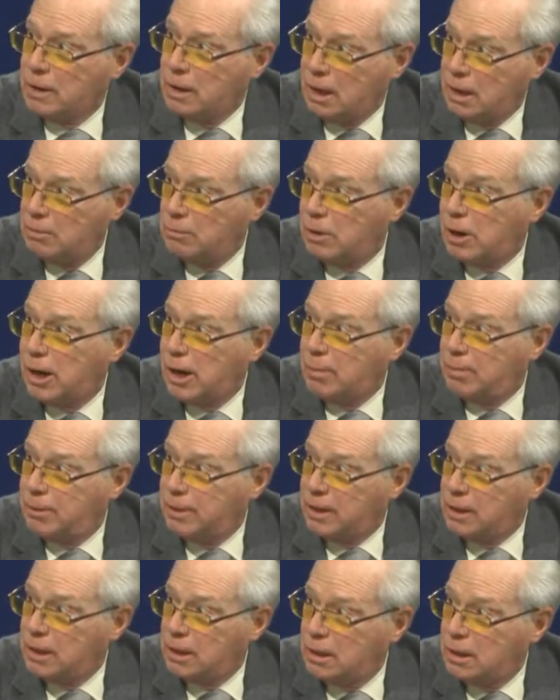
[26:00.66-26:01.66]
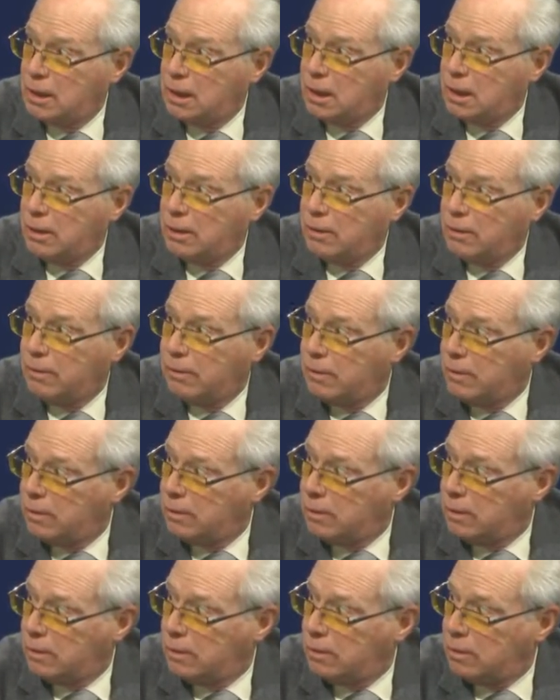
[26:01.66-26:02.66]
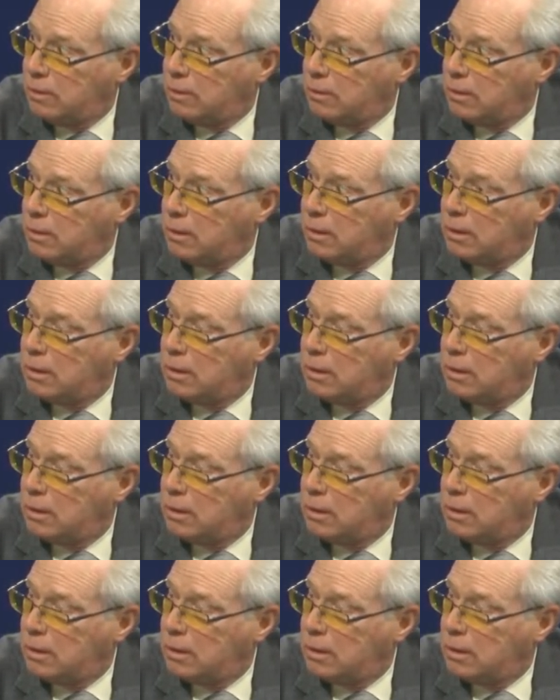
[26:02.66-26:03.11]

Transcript: in my opinion. Well, it's better than filling it in,